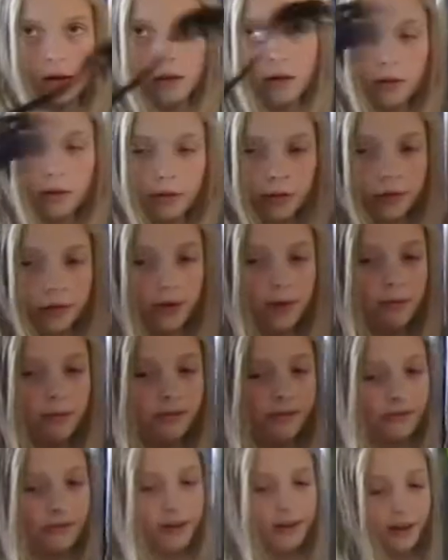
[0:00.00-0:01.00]
The only thing
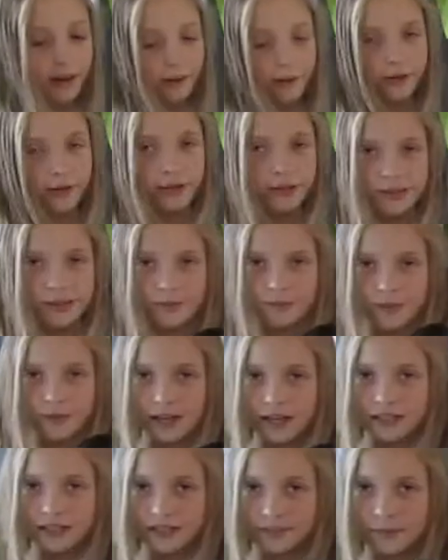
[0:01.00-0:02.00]
I'm afraid of is this
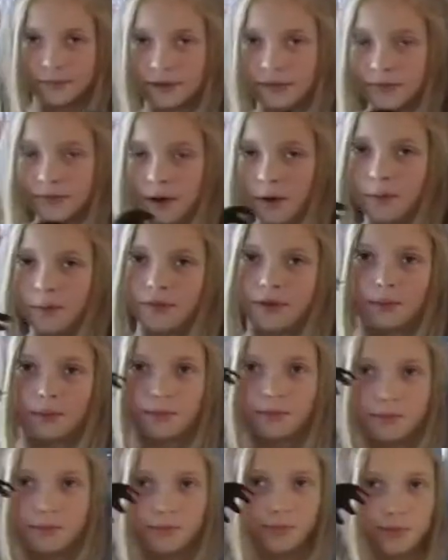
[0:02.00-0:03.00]
plastic might melt, but I
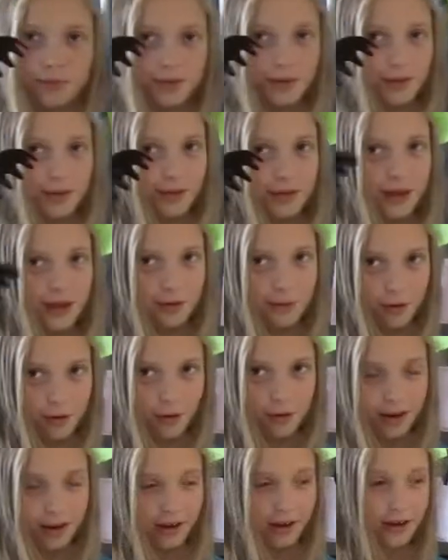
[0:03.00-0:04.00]
think we're
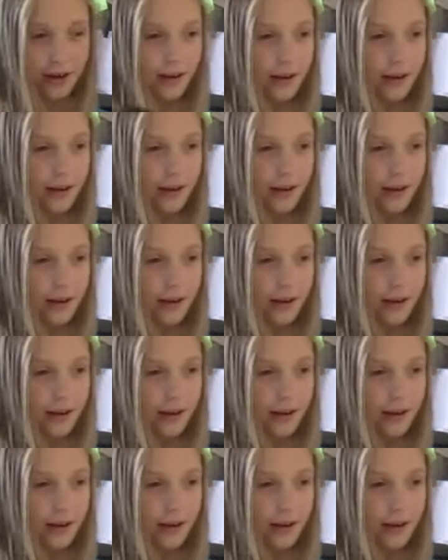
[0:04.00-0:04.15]
okay.